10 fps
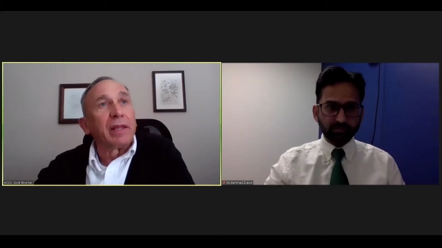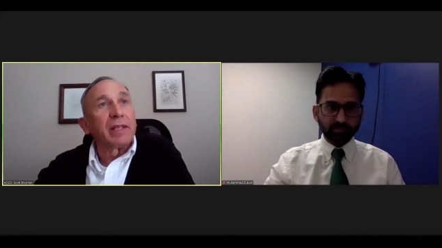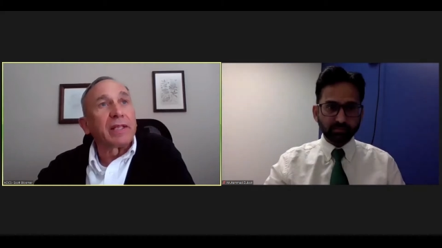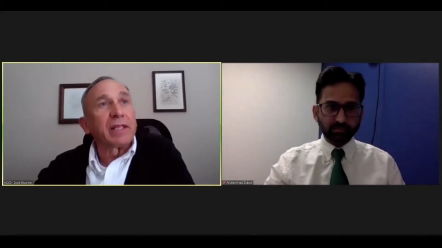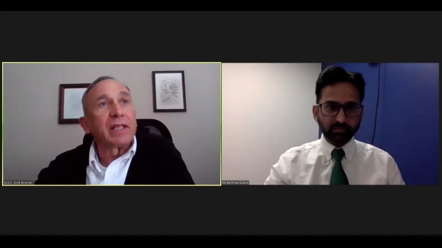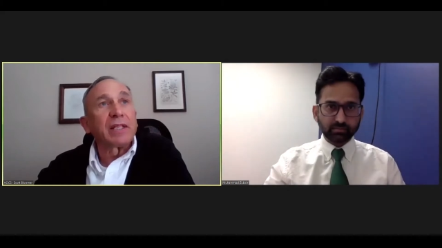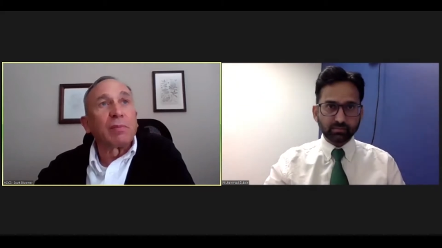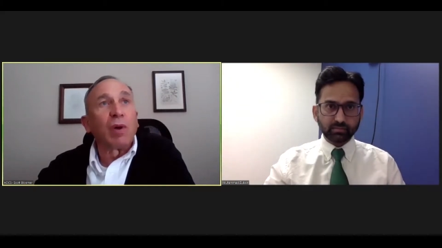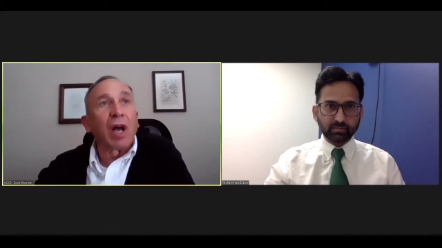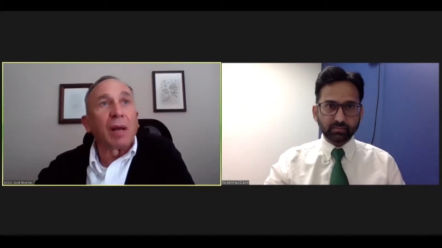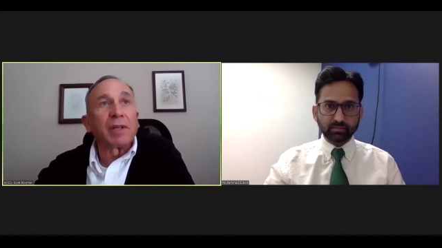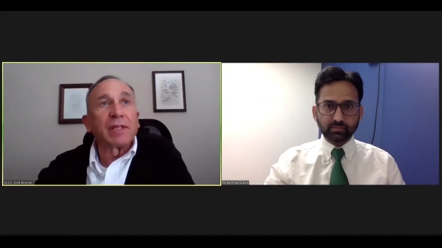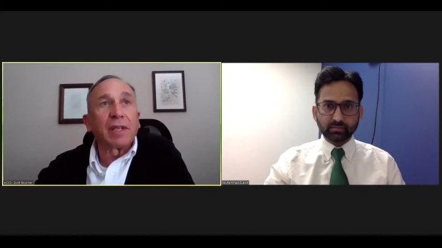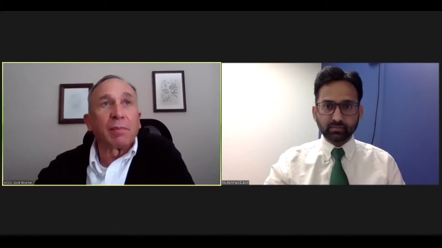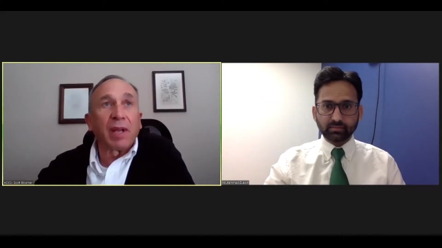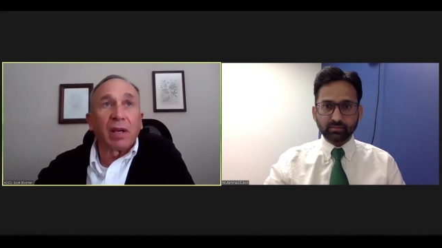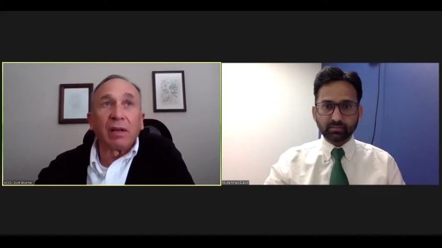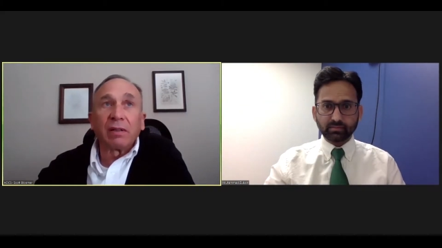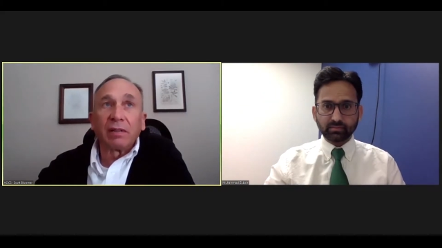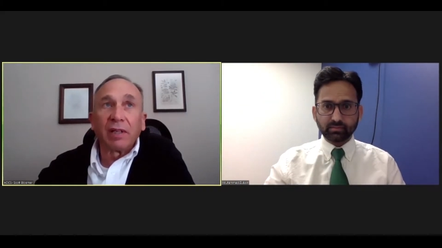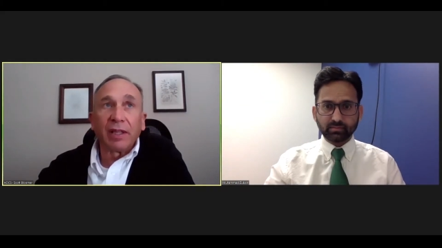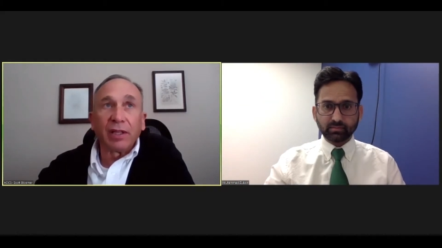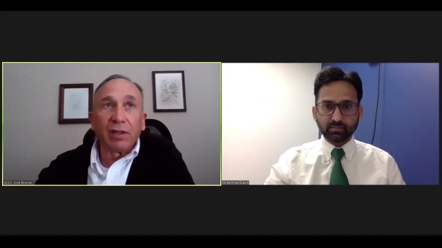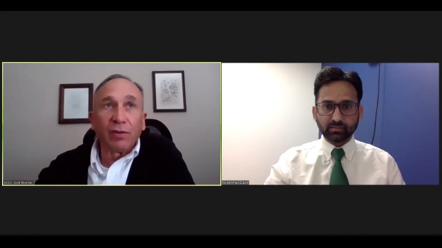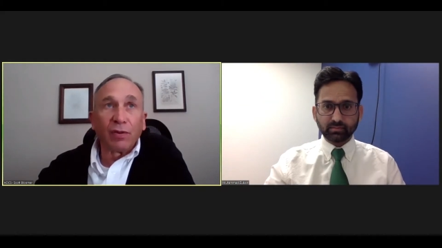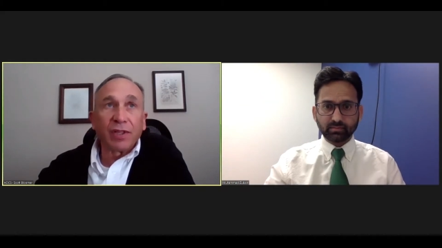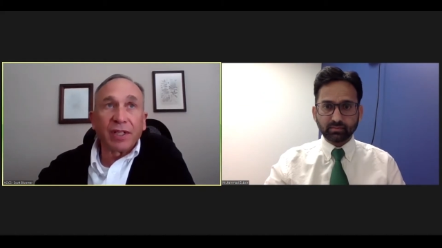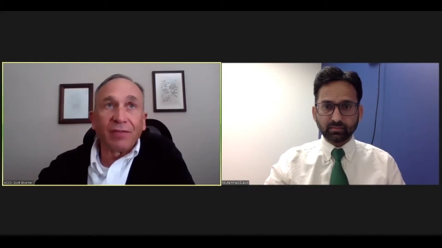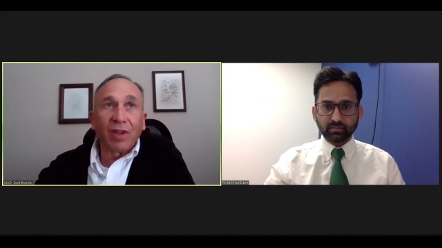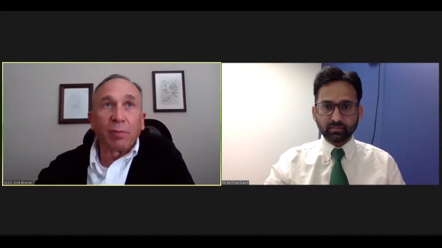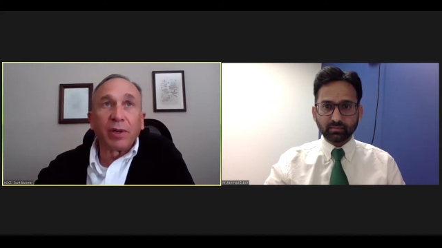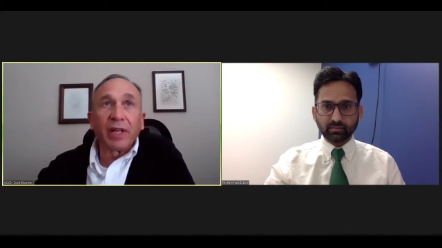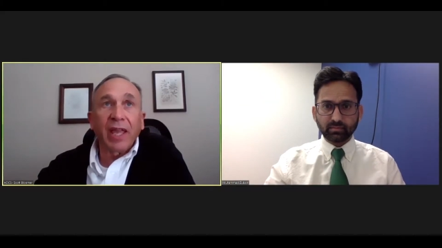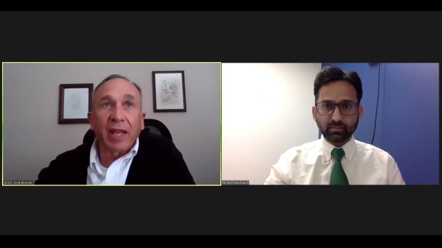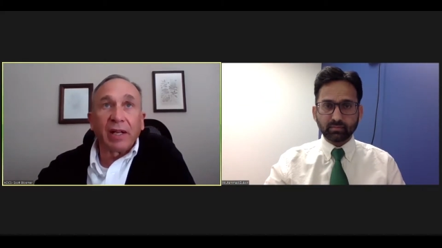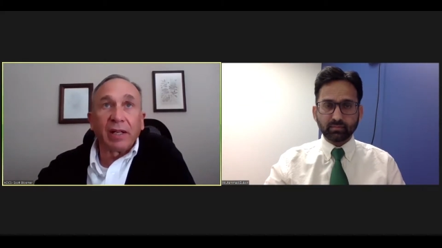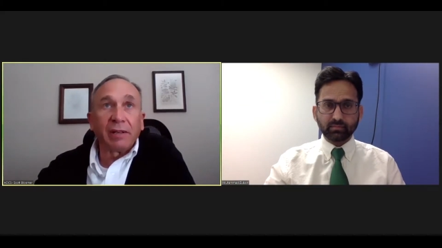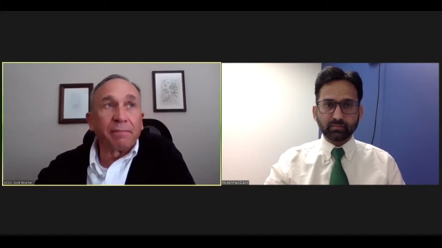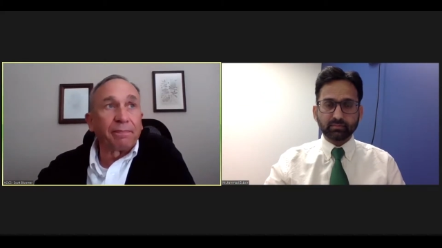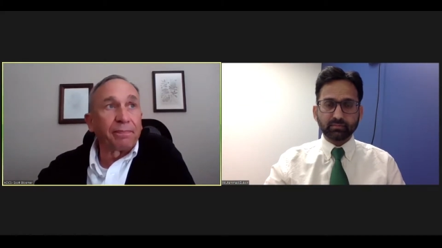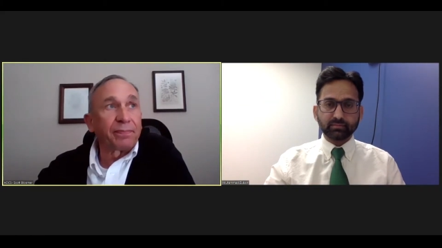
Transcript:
Speaker 1: This is Muhammad Zubair at the University of Alberta, Canada,